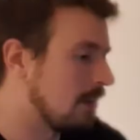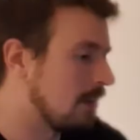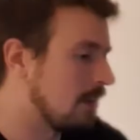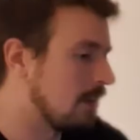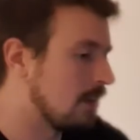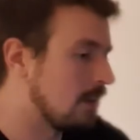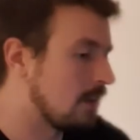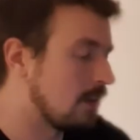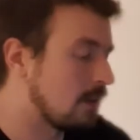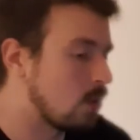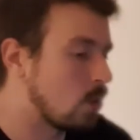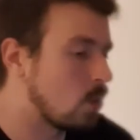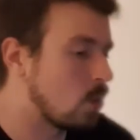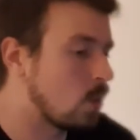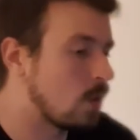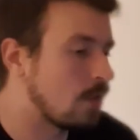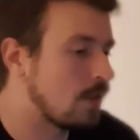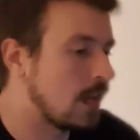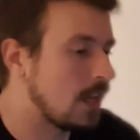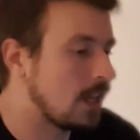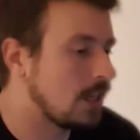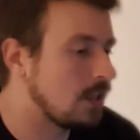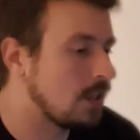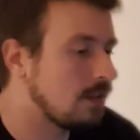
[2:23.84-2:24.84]
The core
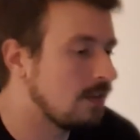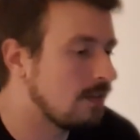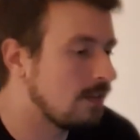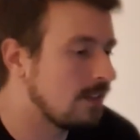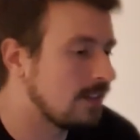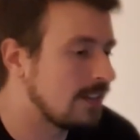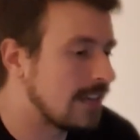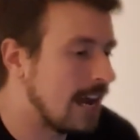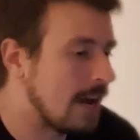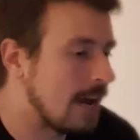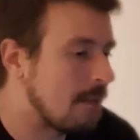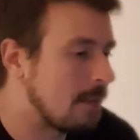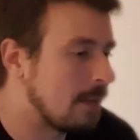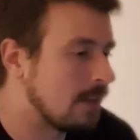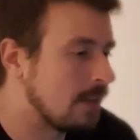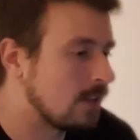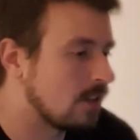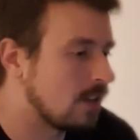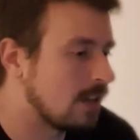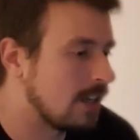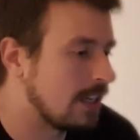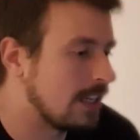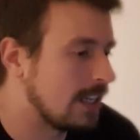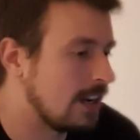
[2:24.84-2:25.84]
value of this app is
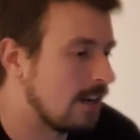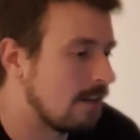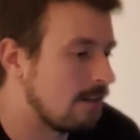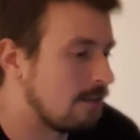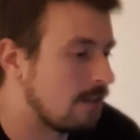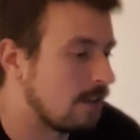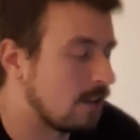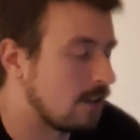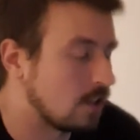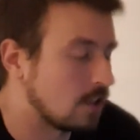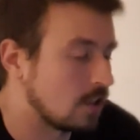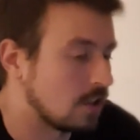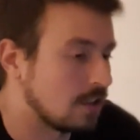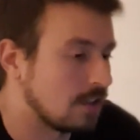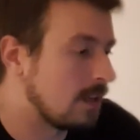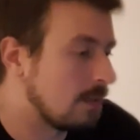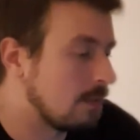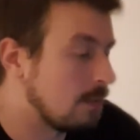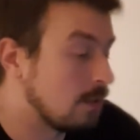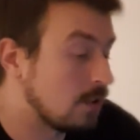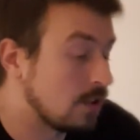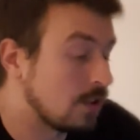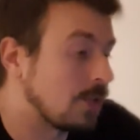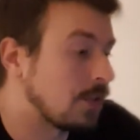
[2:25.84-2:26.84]
already kind of functional,
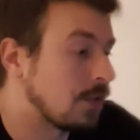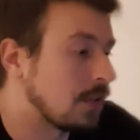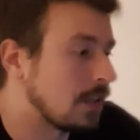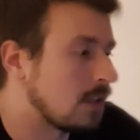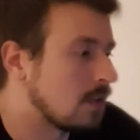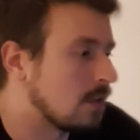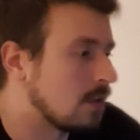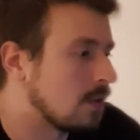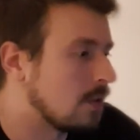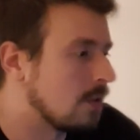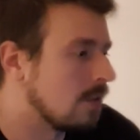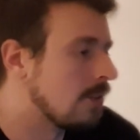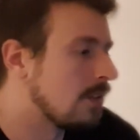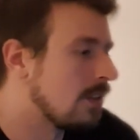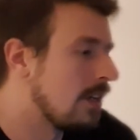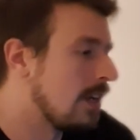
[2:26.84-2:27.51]
which is really cool.